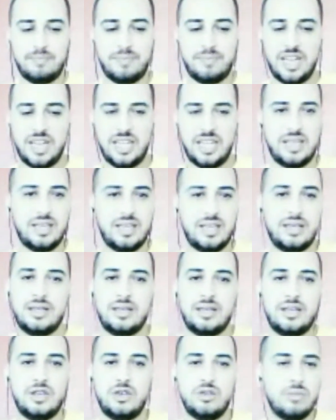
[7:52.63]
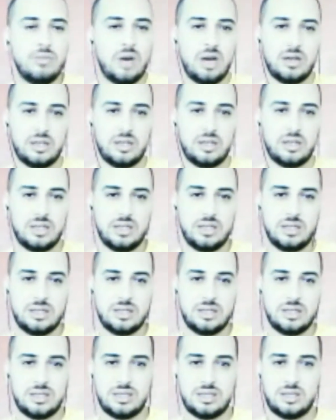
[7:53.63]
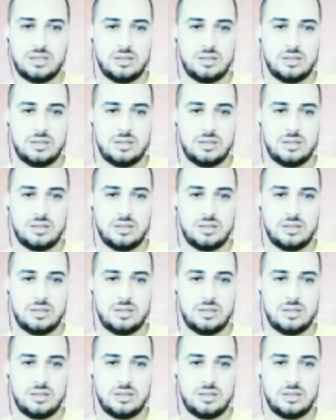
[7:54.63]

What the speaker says: play a humongous